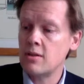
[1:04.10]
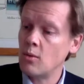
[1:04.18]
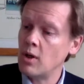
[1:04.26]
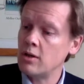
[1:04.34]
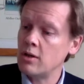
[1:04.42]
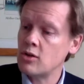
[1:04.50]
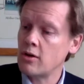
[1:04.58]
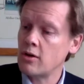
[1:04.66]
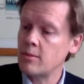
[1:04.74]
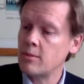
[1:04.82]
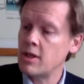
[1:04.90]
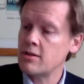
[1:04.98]
in the World Chocolate
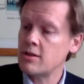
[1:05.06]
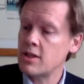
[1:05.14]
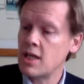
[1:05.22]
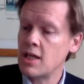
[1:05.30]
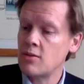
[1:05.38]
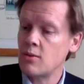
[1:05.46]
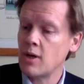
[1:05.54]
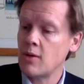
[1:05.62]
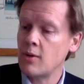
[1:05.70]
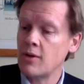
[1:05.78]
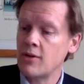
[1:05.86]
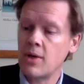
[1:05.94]
Masters Heat, where I
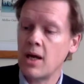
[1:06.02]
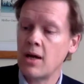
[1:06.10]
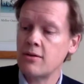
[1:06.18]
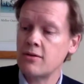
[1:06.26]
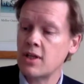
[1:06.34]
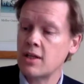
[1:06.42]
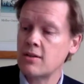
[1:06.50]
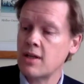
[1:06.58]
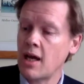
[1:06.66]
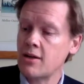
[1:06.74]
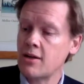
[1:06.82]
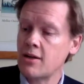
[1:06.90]
won 3 out of 6
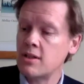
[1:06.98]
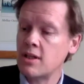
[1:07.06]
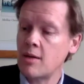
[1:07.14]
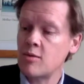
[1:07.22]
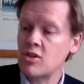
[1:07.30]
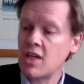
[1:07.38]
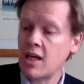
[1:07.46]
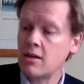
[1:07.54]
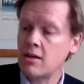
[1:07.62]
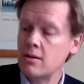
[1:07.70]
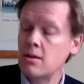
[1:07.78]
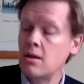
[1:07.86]
categories and came
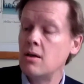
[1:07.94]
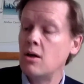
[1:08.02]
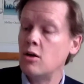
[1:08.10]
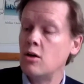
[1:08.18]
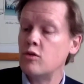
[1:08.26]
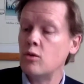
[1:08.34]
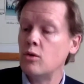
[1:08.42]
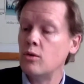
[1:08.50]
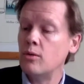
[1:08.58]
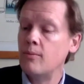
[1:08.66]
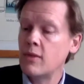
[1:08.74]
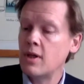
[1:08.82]
2nd
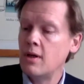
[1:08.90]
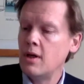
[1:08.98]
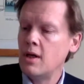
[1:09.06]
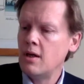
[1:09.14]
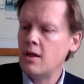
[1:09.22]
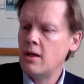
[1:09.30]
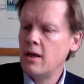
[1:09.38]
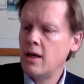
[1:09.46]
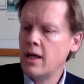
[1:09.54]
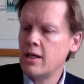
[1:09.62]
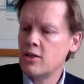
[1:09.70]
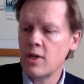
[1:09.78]
overall.
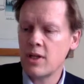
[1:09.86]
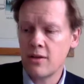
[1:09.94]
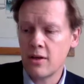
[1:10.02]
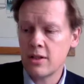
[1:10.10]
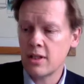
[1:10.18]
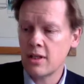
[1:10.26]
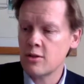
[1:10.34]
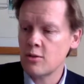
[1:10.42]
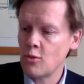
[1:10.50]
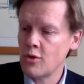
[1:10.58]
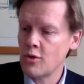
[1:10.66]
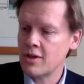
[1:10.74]
And in 2013, I was
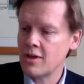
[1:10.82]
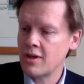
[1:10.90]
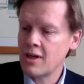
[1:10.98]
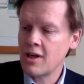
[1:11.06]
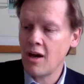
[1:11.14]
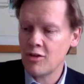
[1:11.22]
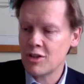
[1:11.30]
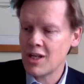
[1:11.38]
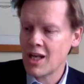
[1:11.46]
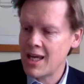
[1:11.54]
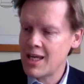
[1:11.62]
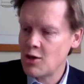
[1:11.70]
awarded a coveted
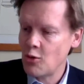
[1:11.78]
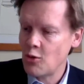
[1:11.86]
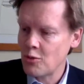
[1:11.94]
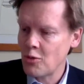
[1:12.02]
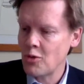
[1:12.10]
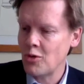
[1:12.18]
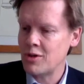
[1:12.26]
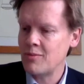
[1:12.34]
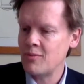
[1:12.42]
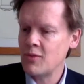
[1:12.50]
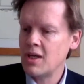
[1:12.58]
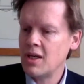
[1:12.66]
Acorn Award.
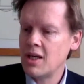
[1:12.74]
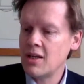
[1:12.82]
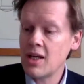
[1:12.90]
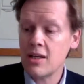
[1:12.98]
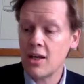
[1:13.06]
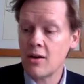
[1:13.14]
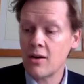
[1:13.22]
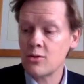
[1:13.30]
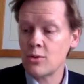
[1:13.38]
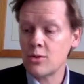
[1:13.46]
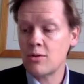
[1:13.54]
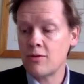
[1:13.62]
In that year, I was
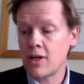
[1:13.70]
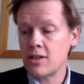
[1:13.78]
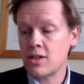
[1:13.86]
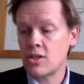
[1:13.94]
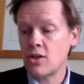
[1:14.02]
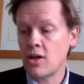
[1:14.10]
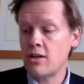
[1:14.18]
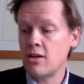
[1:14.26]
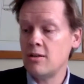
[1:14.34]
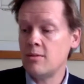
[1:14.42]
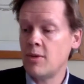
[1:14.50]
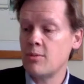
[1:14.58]
also invited to
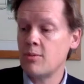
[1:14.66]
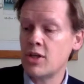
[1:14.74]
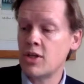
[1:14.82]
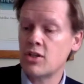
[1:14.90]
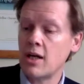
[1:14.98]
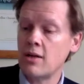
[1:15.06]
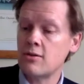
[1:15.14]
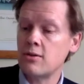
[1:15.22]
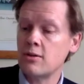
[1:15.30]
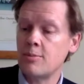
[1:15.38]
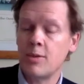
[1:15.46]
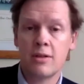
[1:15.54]
China by the British Council
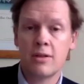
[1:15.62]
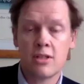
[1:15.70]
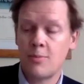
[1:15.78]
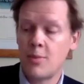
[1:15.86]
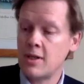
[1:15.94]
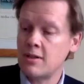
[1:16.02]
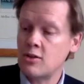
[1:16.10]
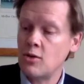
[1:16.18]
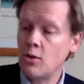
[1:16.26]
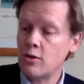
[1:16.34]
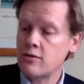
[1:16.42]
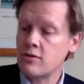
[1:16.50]
to participate in a
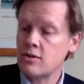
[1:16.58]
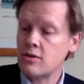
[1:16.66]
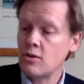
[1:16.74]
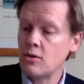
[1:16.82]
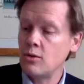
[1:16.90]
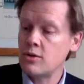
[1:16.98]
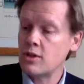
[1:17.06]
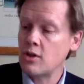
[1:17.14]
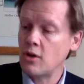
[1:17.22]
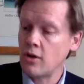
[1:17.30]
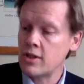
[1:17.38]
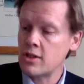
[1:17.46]
tour of schools and
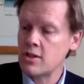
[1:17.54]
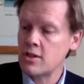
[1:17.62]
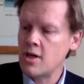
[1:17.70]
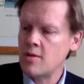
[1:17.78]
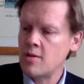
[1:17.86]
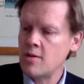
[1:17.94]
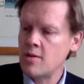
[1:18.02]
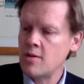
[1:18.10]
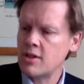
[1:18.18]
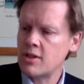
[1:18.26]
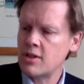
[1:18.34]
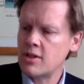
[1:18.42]
colleges
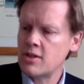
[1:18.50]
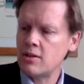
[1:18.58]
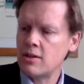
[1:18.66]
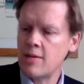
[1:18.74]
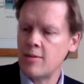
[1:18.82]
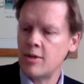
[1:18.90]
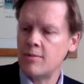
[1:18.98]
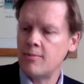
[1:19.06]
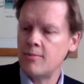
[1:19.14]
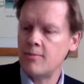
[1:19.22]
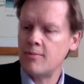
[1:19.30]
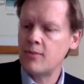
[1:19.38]
promoting skilled labour.